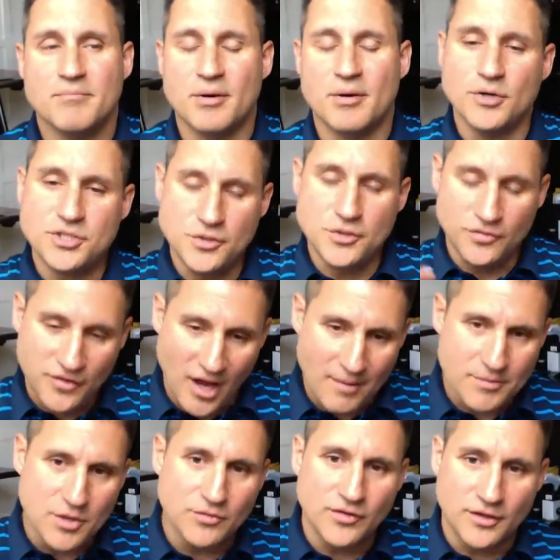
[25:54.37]
but once you
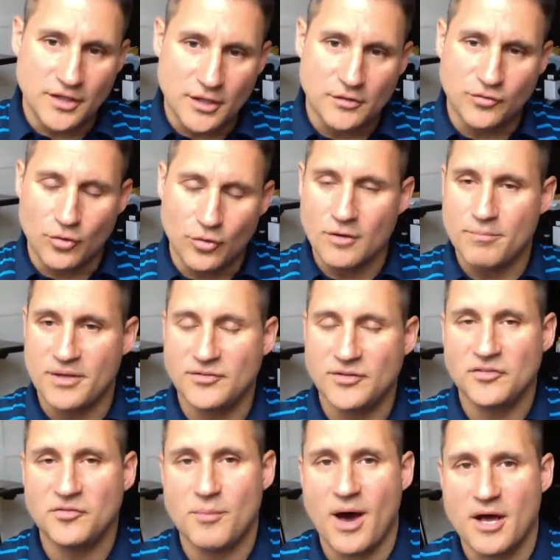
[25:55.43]
stop using the Azure
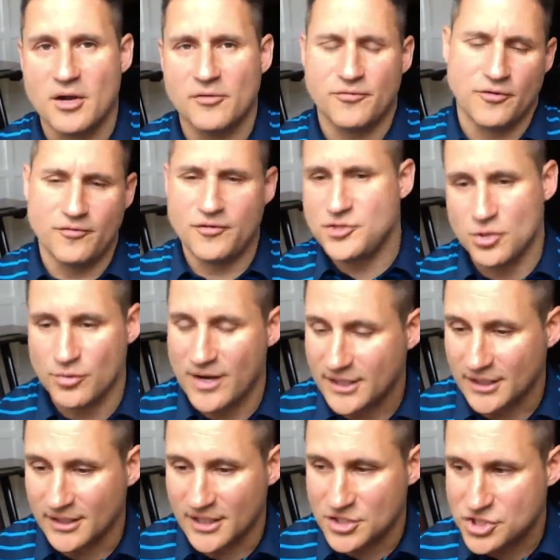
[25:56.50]
business model for visual
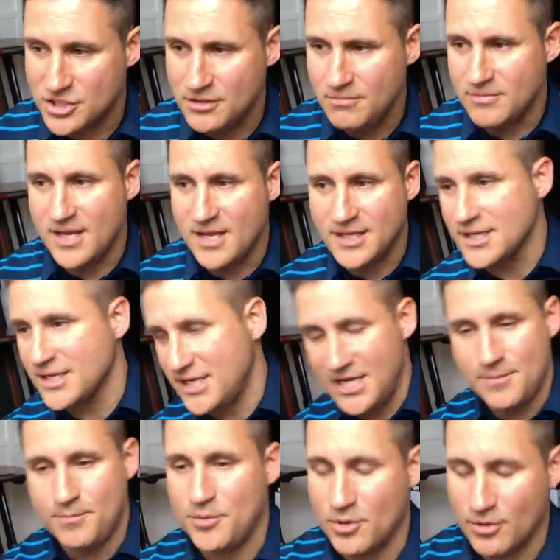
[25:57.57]
recognition, they can
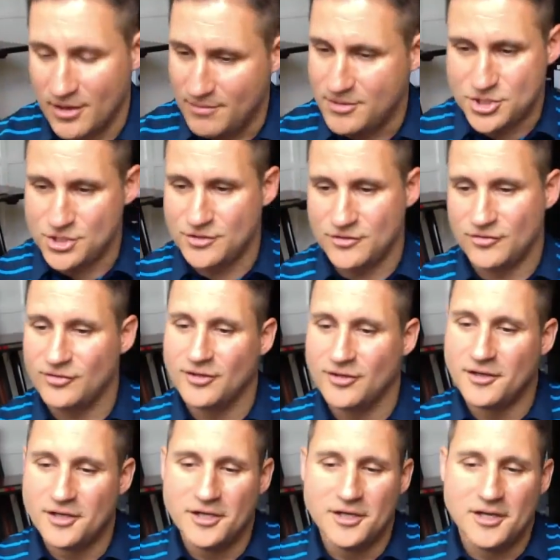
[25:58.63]
keep your images.
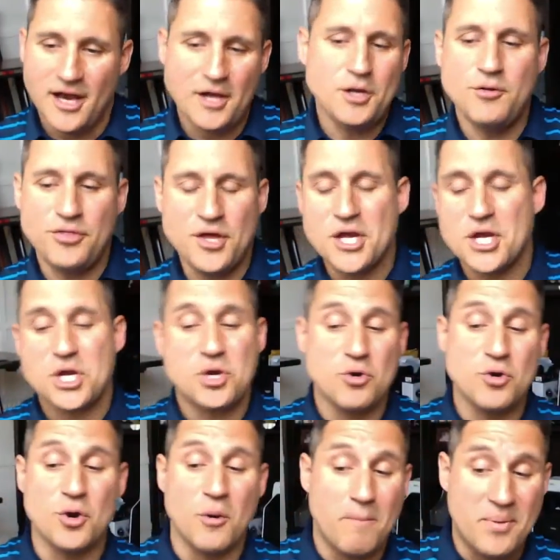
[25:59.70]
How do you think
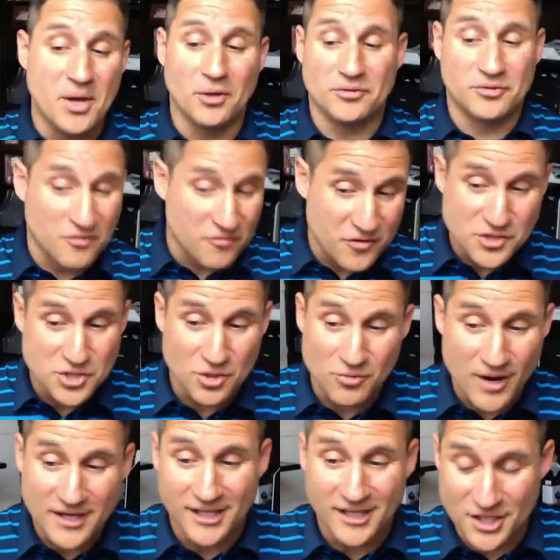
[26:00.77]
Google built their visual
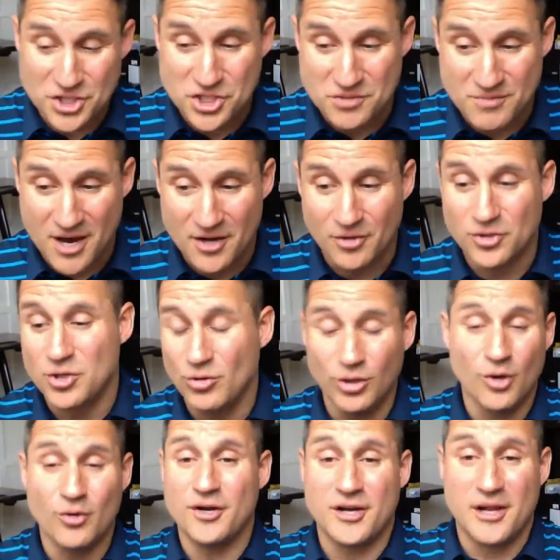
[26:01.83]
recognition model? You
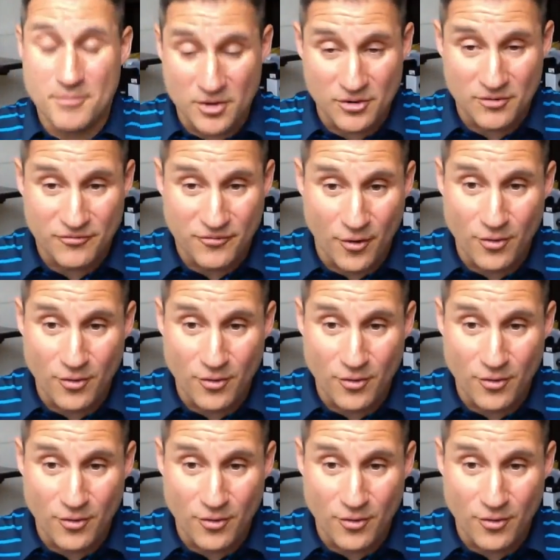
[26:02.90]
loaded up your